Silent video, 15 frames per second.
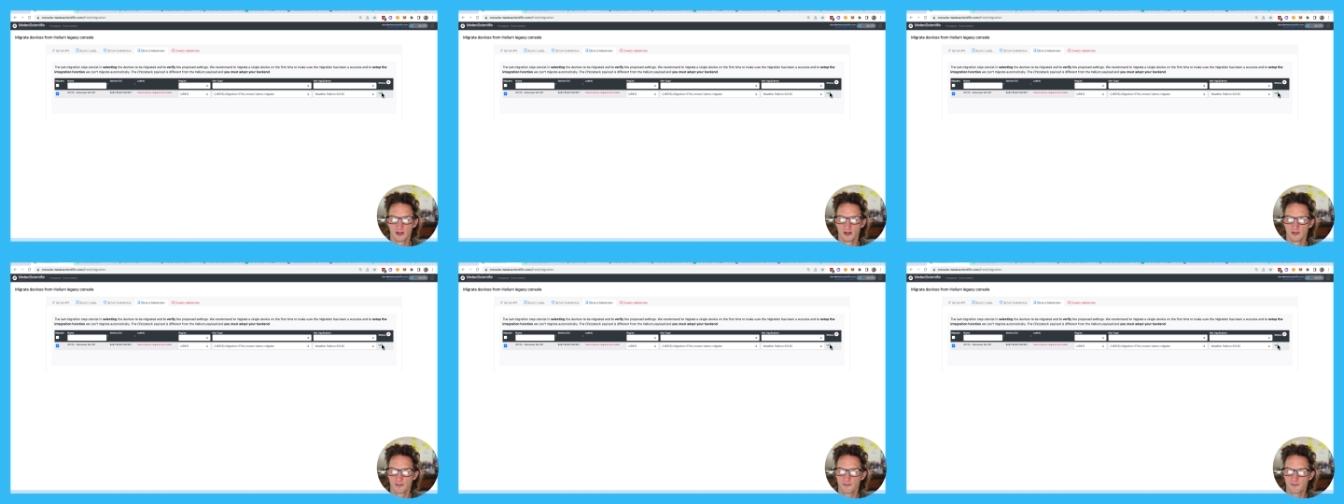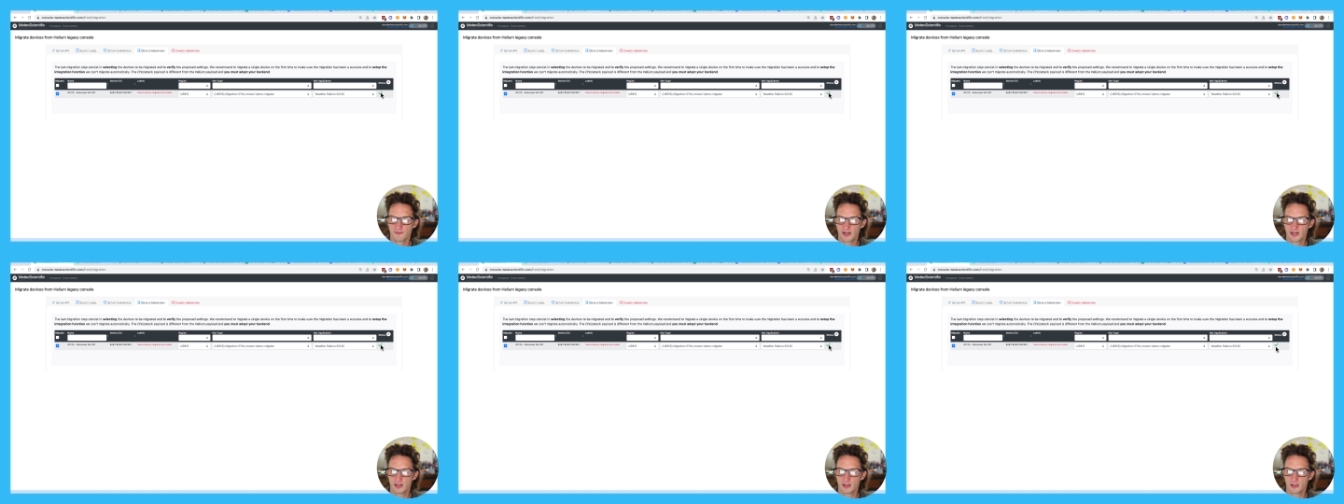
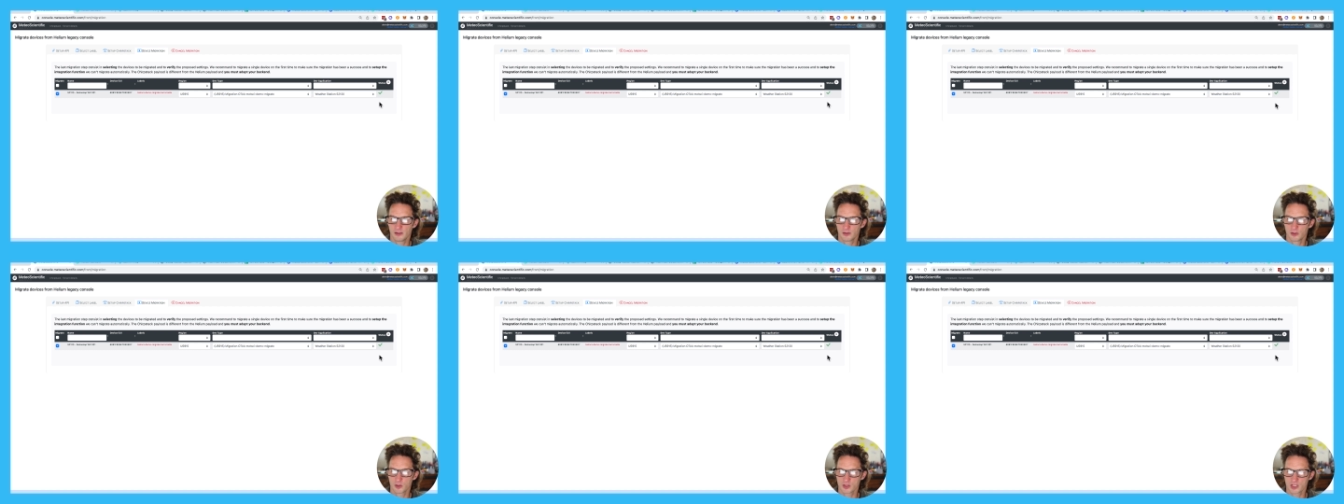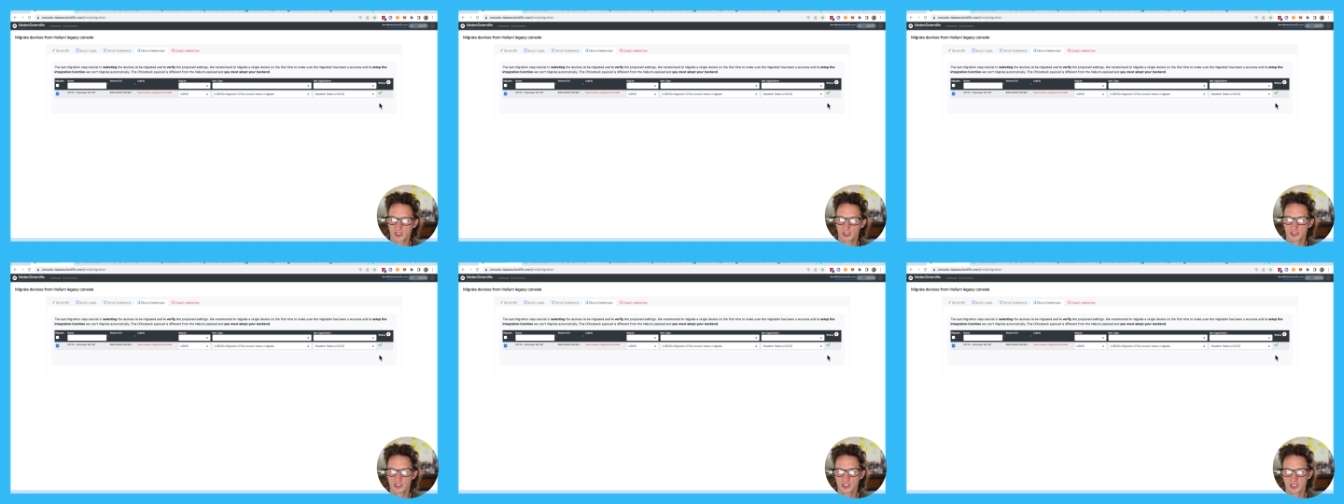fire those
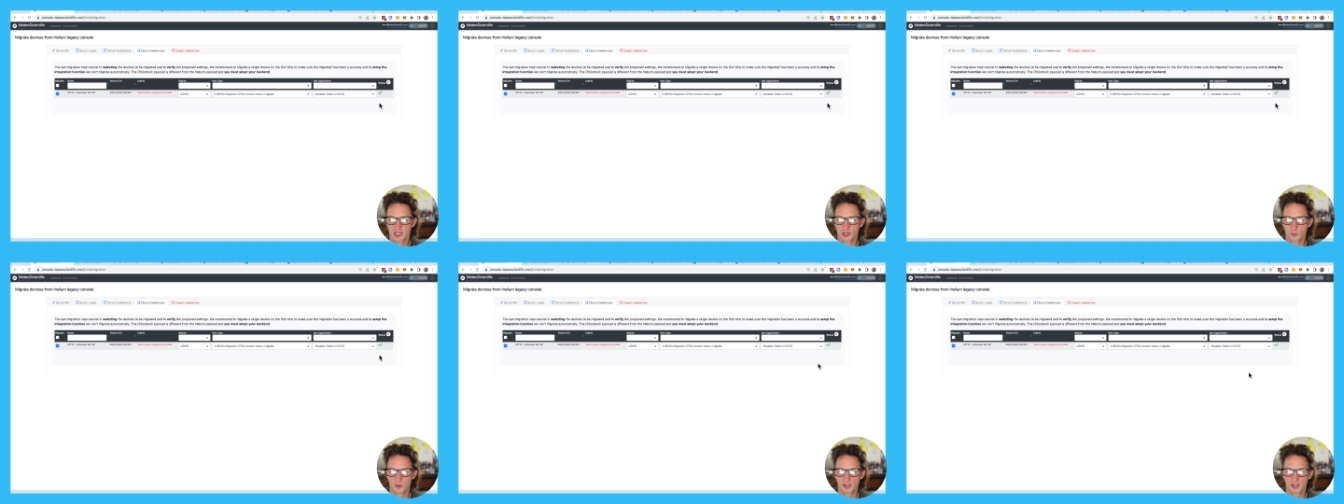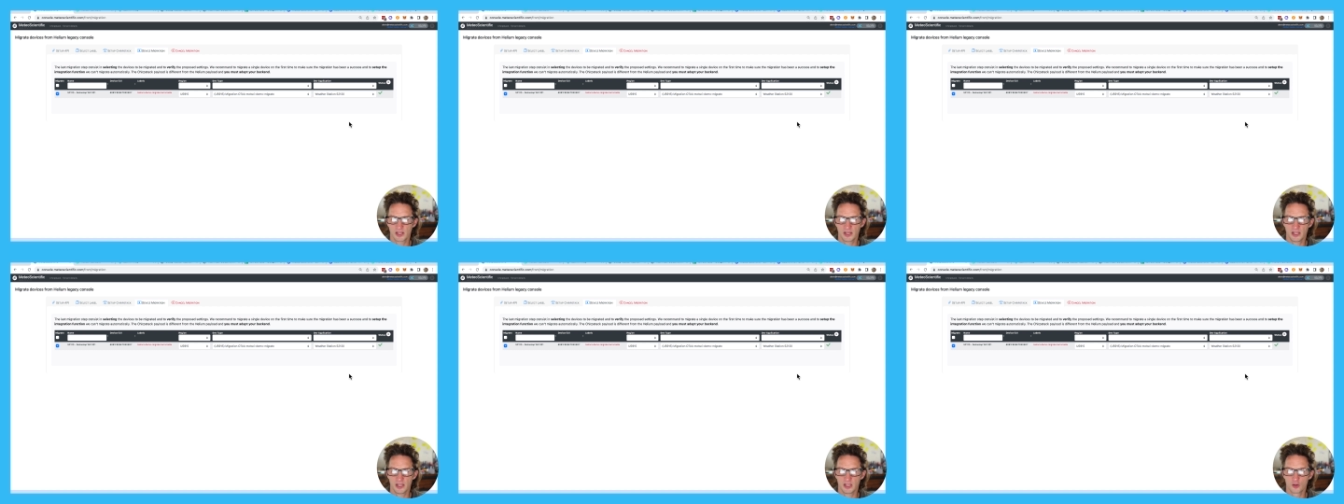guns and we get
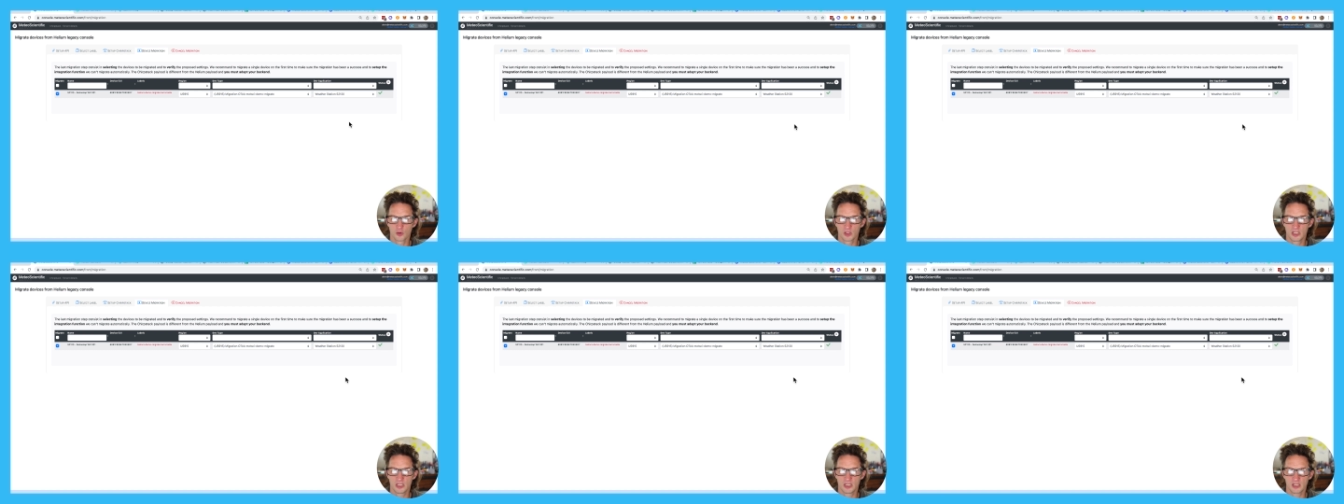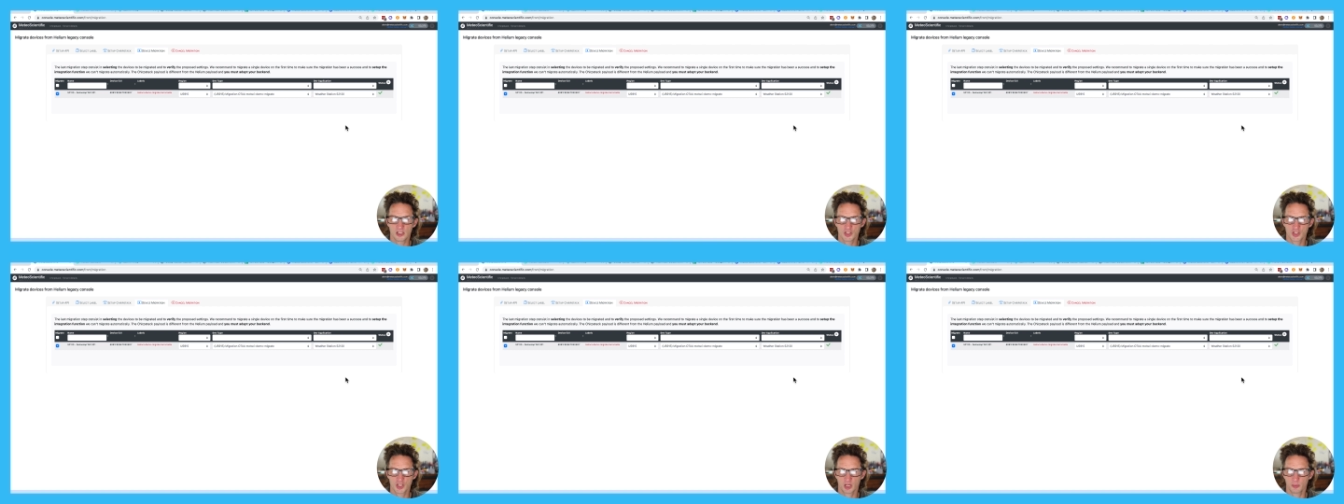a green
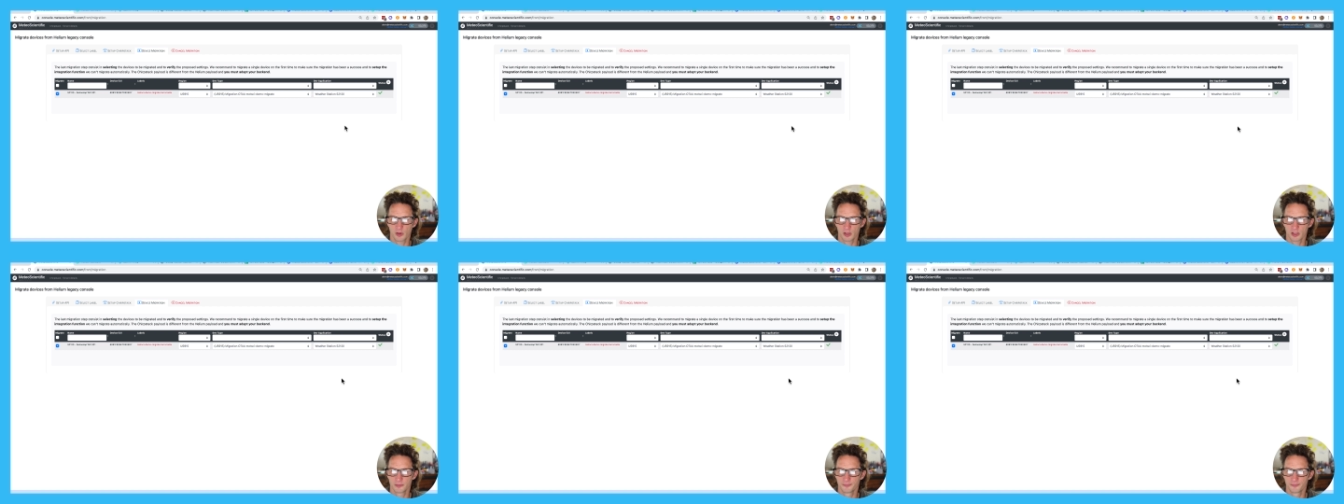check mark.